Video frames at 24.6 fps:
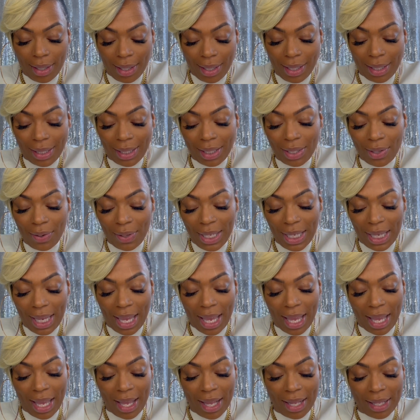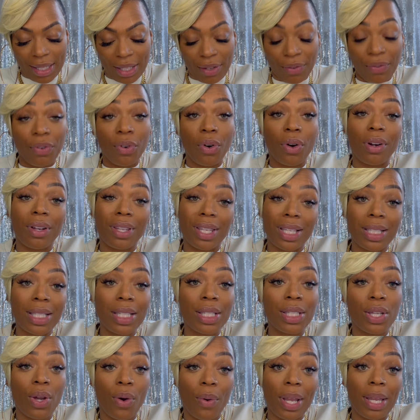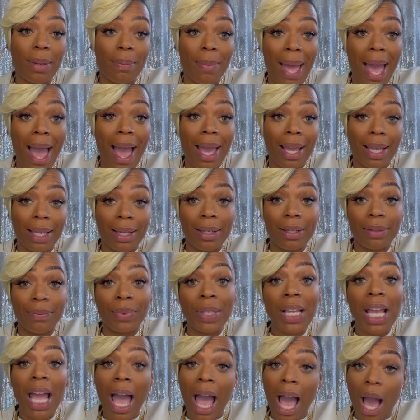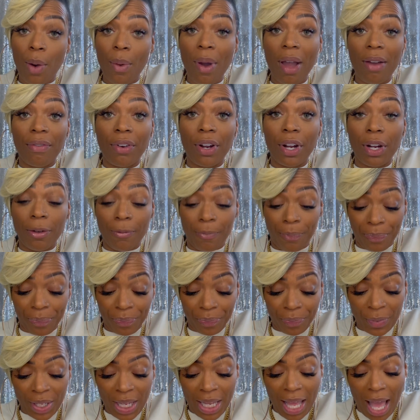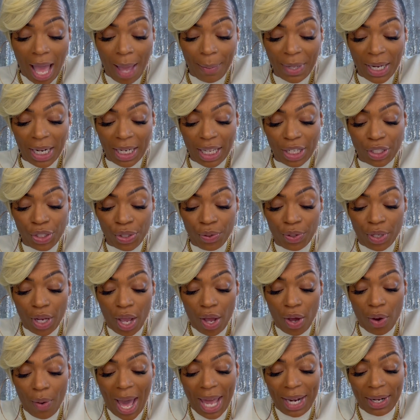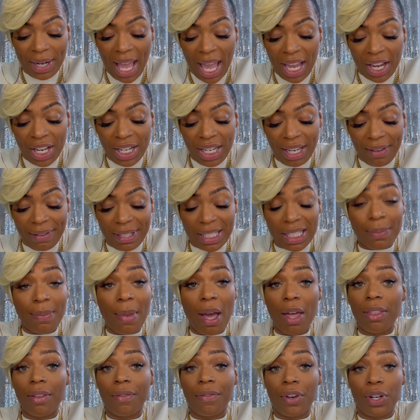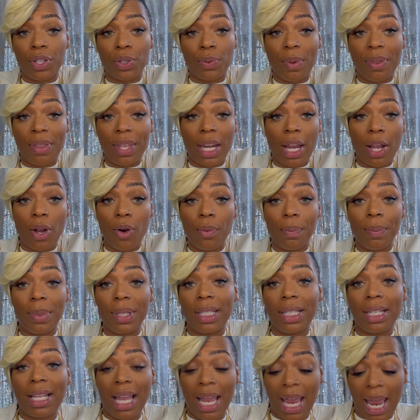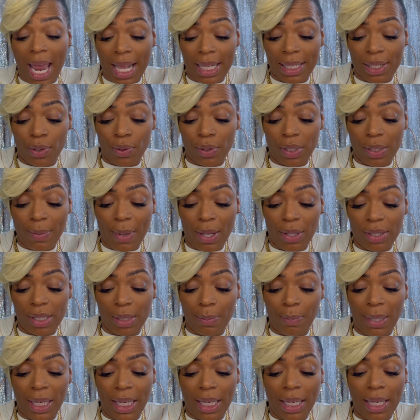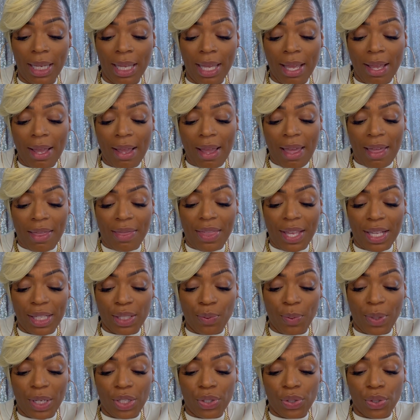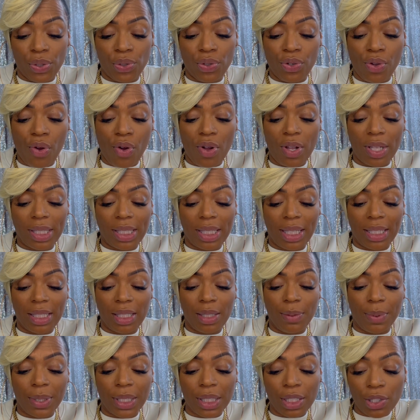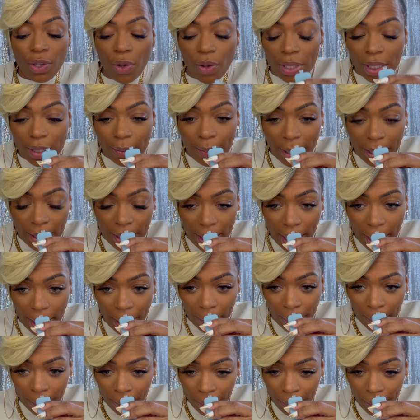So yeah, Sephora, this is going back. However, I'm gonna let you know, I couldn't even smell the first one that I opened. It has no smell to me. This one is salt. Let's see what salt smells like.